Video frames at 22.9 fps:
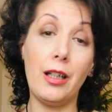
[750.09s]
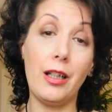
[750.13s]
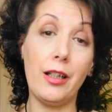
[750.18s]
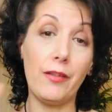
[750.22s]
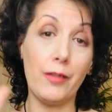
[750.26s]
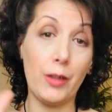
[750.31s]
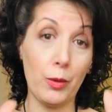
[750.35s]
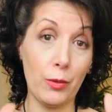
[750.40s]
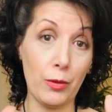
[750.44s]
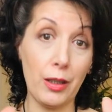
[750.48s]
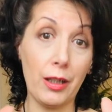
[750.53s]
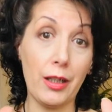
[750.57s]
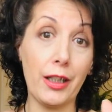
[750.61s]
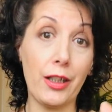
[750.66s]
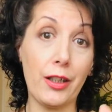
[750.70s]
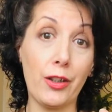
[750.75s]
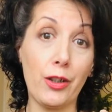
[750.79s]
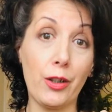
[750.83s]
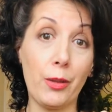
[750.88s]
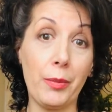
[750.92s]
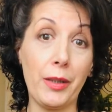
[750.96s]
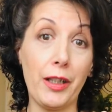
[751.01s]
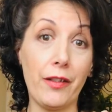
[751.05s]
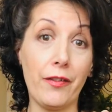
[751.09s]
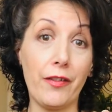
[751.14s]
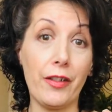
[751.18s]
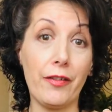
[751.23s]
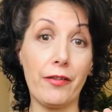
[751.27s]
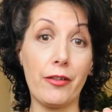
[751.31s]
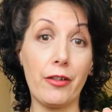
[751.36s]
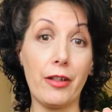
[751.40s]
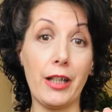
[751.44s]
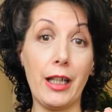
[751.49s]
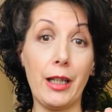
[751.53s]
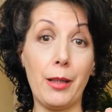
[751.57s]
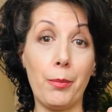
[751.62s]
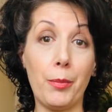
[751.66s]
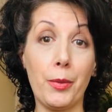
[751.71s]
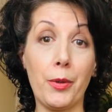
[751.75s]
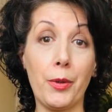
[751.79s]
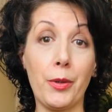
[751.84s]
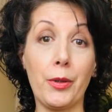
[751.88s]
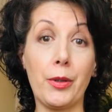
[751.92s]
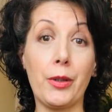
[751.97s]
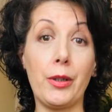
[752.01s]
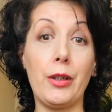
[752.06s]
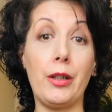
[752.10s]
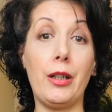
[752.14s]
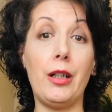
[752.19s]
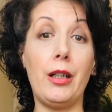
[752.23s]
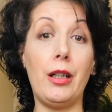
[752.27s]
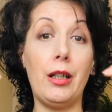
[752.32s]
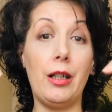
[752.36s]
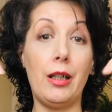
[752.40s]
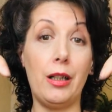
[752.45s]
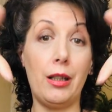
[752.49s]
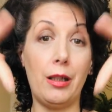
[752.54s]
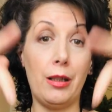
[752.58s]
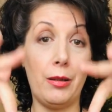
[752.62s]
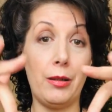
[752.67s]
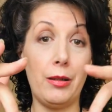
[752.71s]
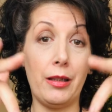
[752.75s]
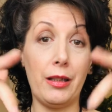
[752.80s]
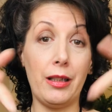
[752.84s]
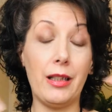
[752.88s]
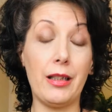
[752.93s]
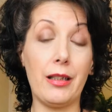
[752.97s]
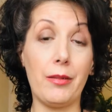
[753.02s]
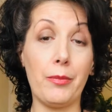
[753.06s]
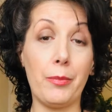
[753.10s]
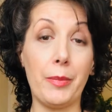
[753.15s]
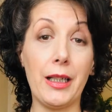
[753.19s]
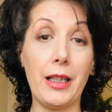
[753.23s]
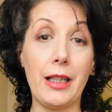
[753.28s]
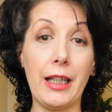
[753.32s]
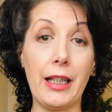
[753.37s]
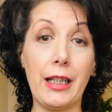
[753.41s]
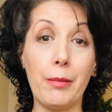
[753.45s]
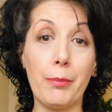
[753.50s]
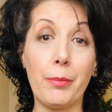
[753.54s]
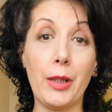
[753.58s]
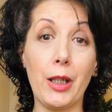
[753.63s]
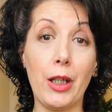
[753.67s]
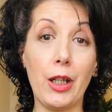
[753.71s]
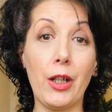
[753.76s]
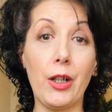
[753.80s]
If you would like a copy of the free book, there'll be a link below